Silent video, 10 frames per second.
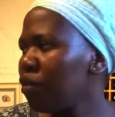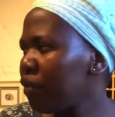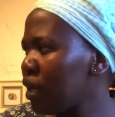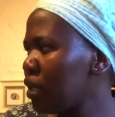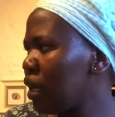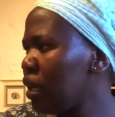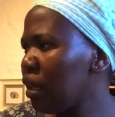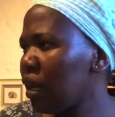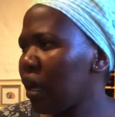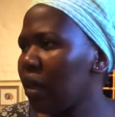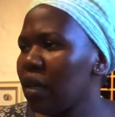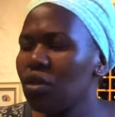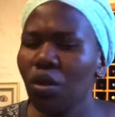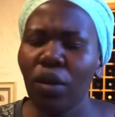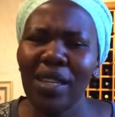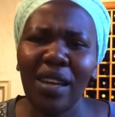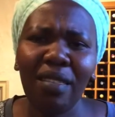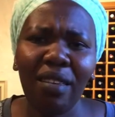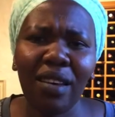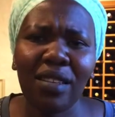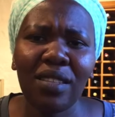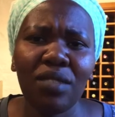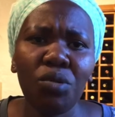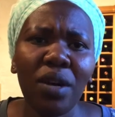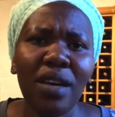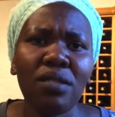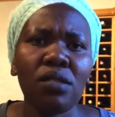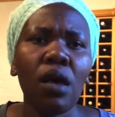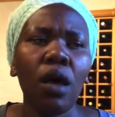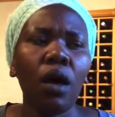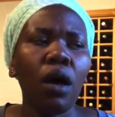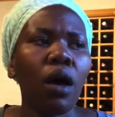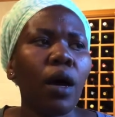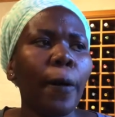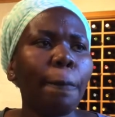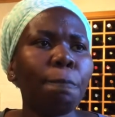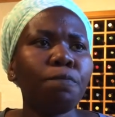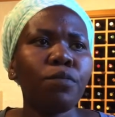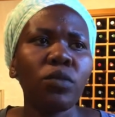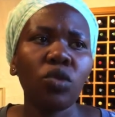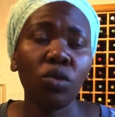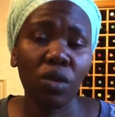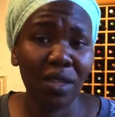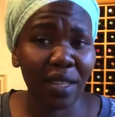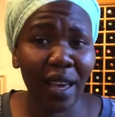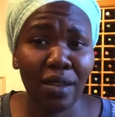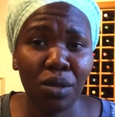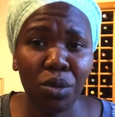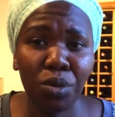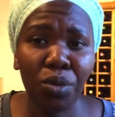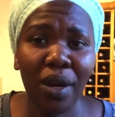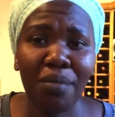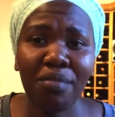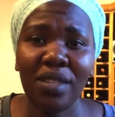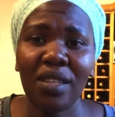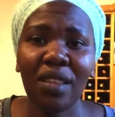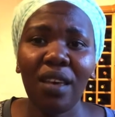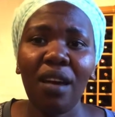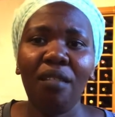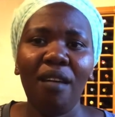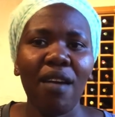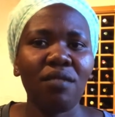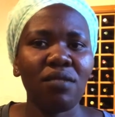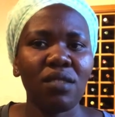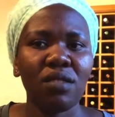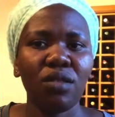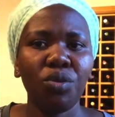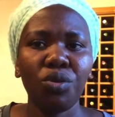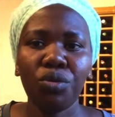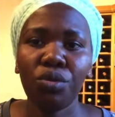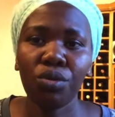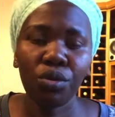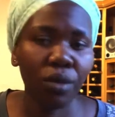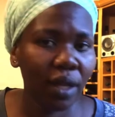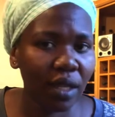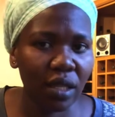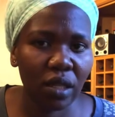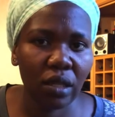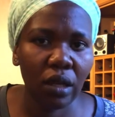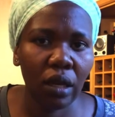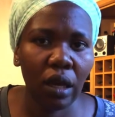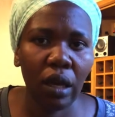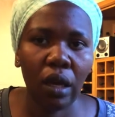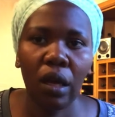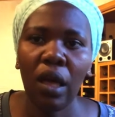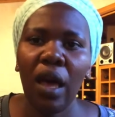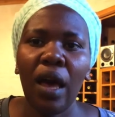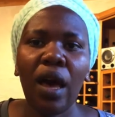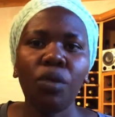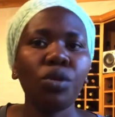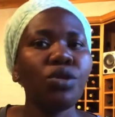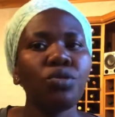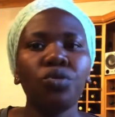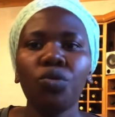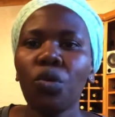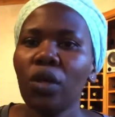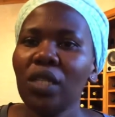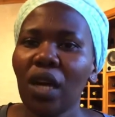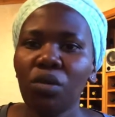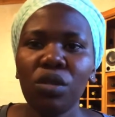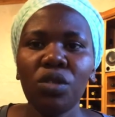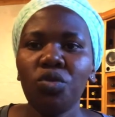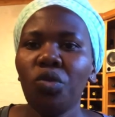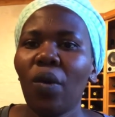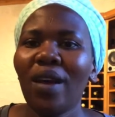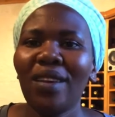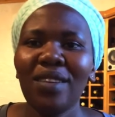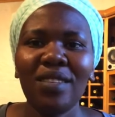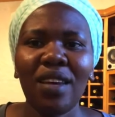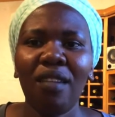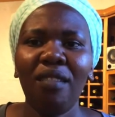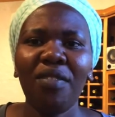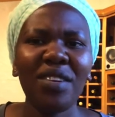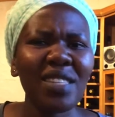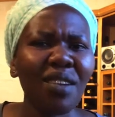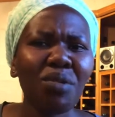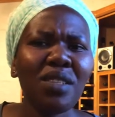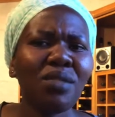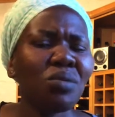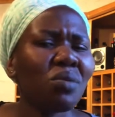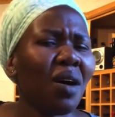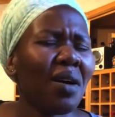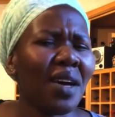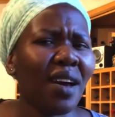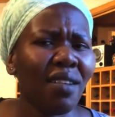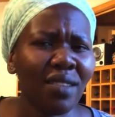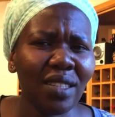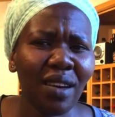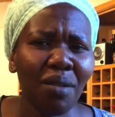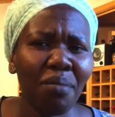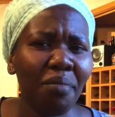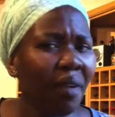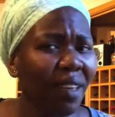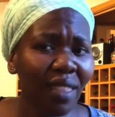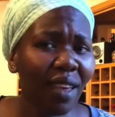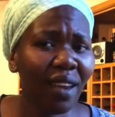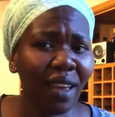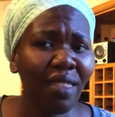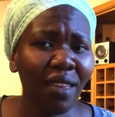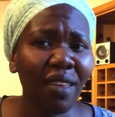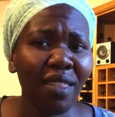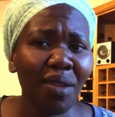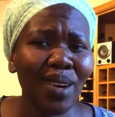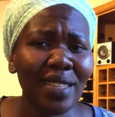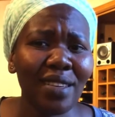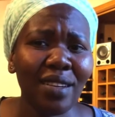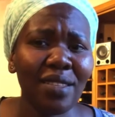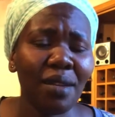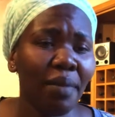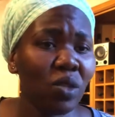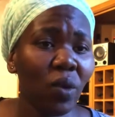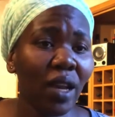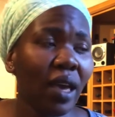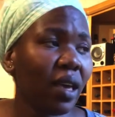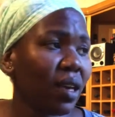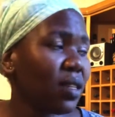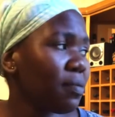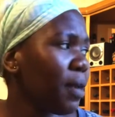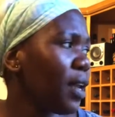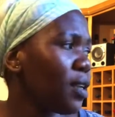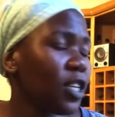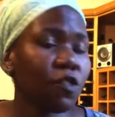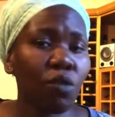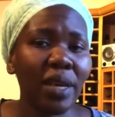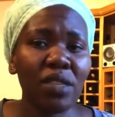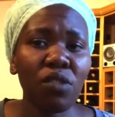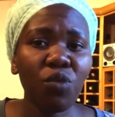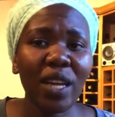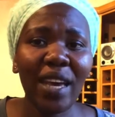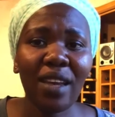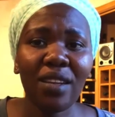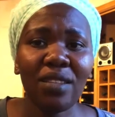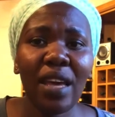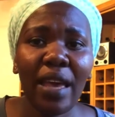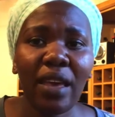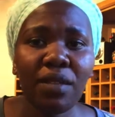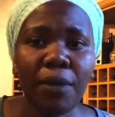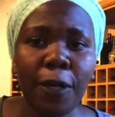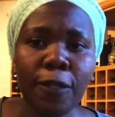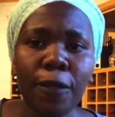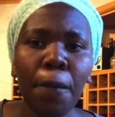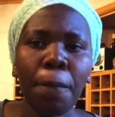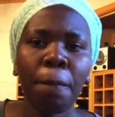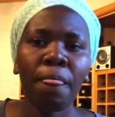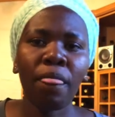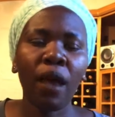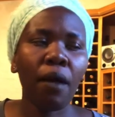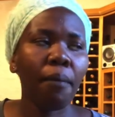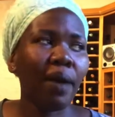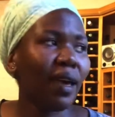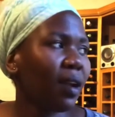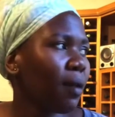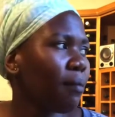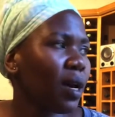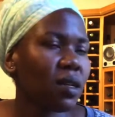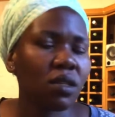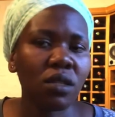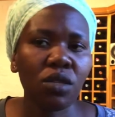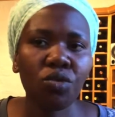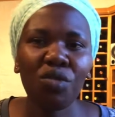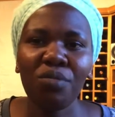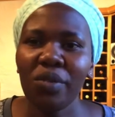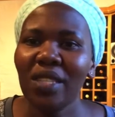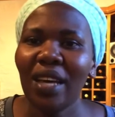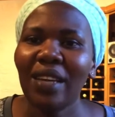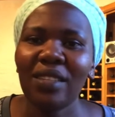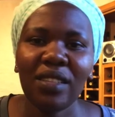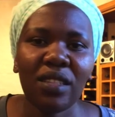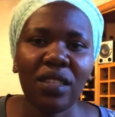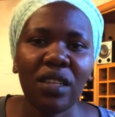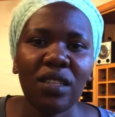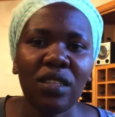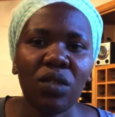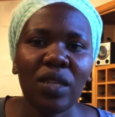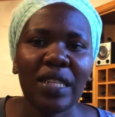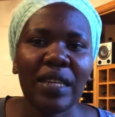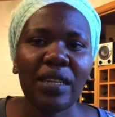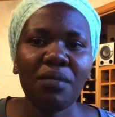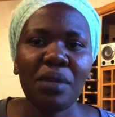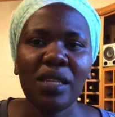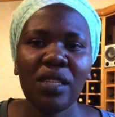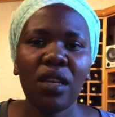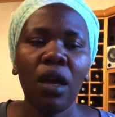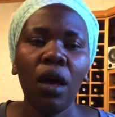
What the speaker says: find anything like that. So what I think is, you guys, to those guys who are beating their wives, you shouldn't do that. According to God, according to our nature, of course, according to our culture. Back then, I think there was a reason. But when I get married, as for myself, when I get married, my grandma, she's almost 100, and she was like, Midi,